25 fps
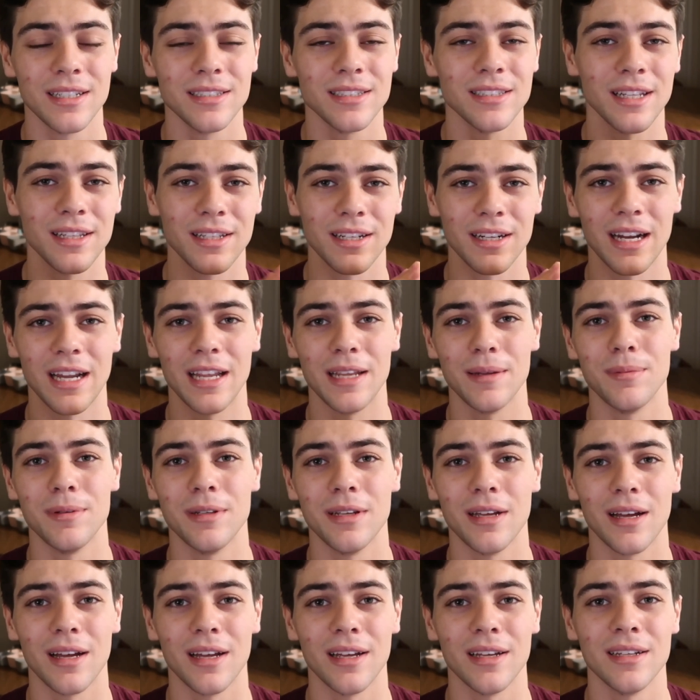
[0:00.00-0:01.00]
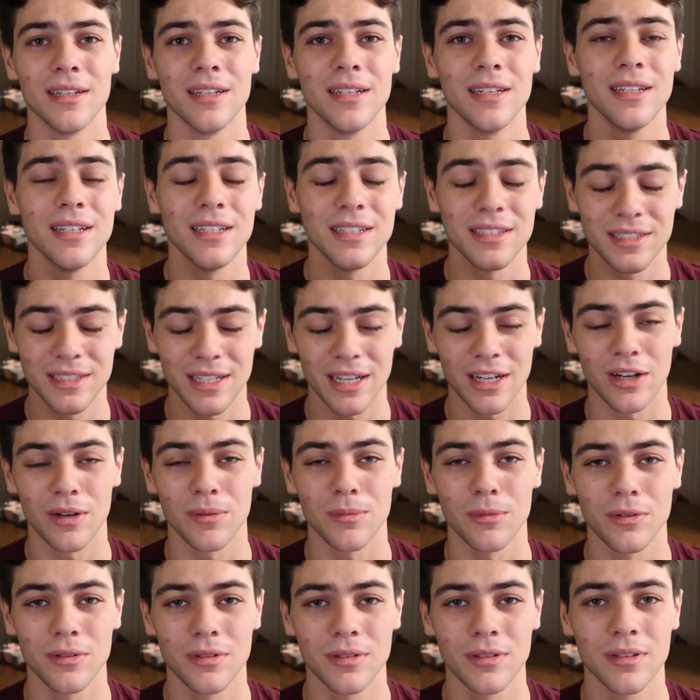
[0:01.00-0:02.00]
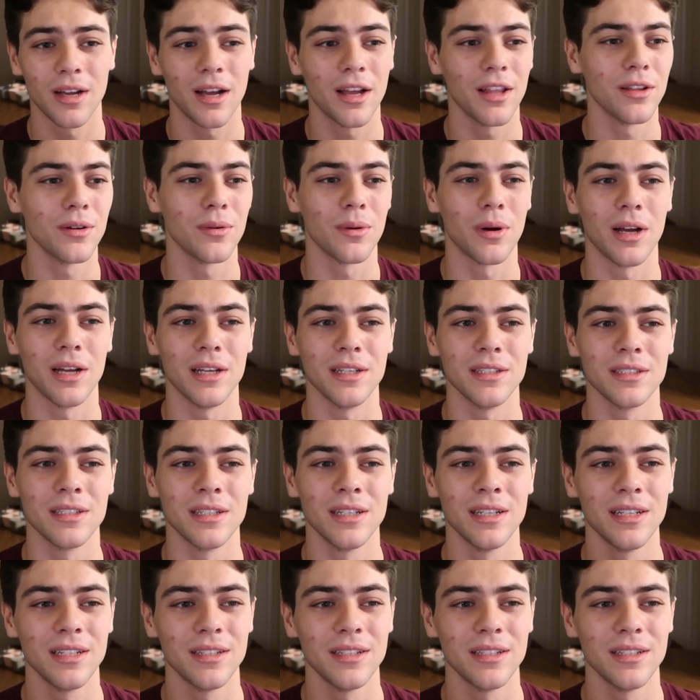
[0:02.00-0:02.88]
that their API is terrible. Otherwise,